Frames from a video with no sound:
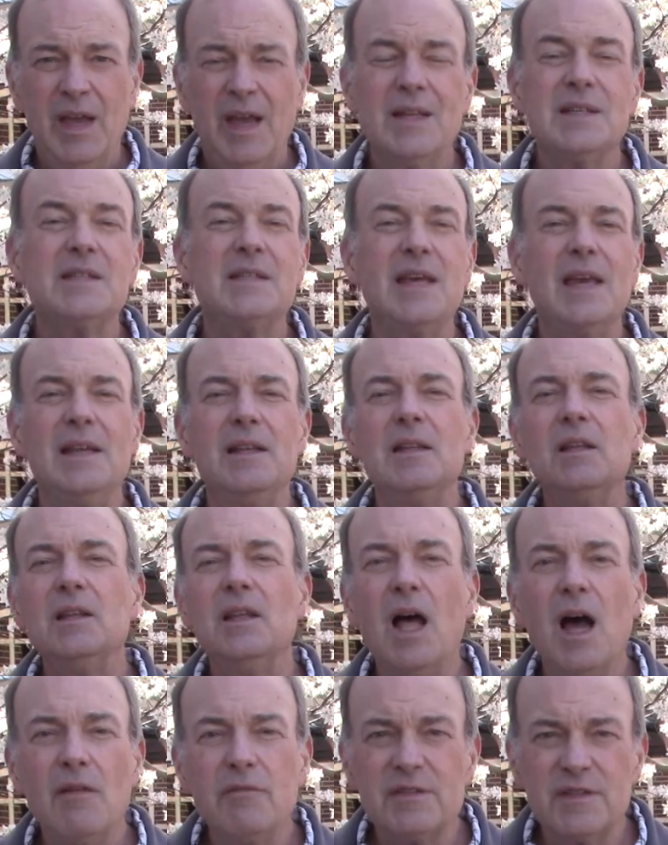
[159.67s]
And Satan
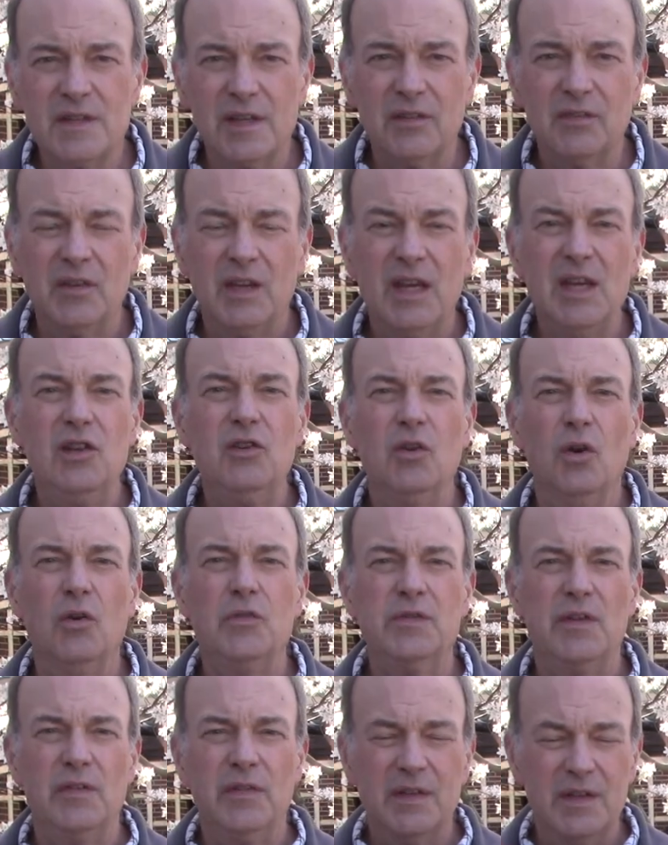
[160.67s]
loves this. He
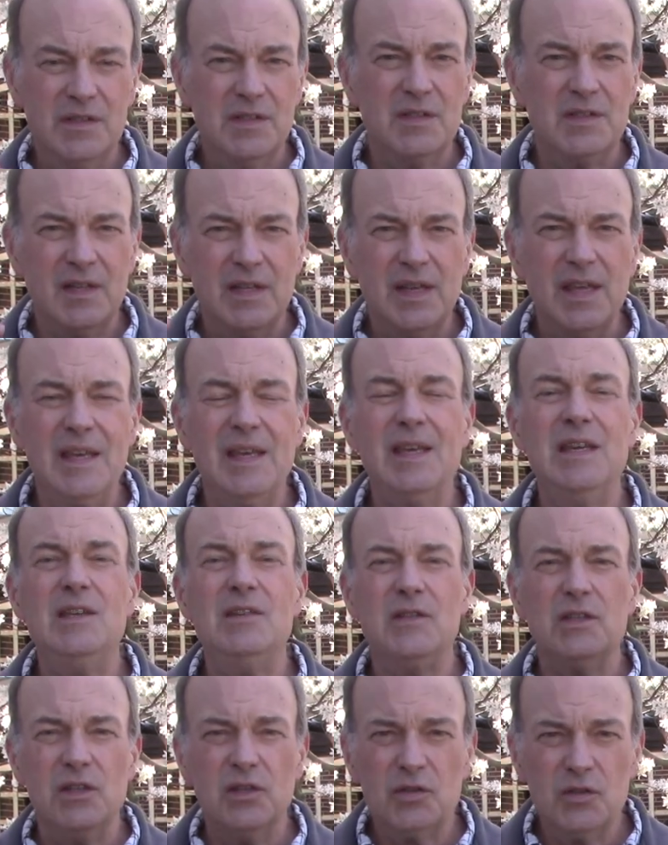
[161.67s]
knows that this is the
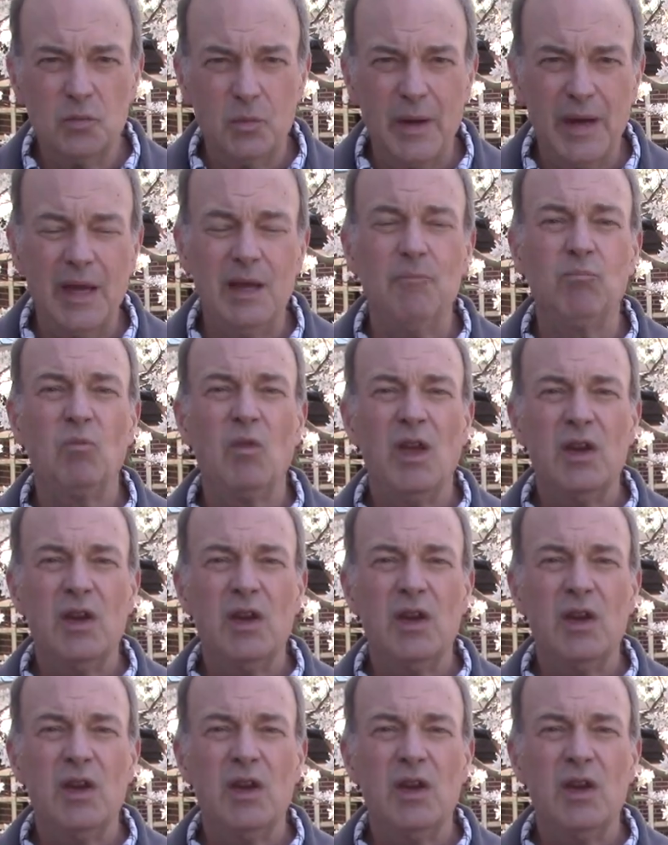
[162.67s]
easiest way